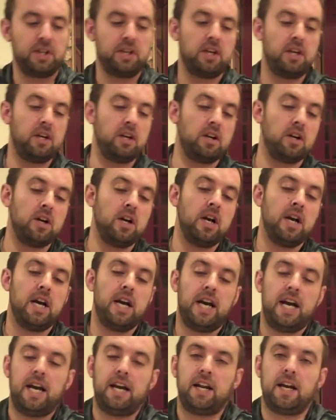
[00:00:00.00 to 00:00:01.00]
here,
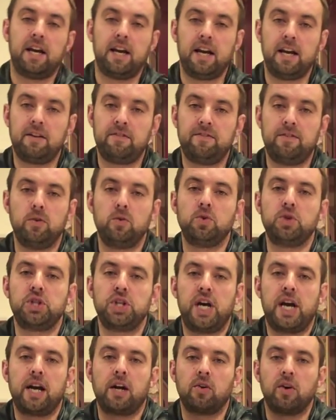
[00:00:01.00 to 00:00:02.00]
and a headphone
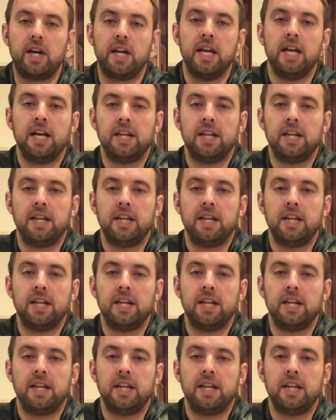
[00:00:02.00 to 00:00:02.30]
jack, right?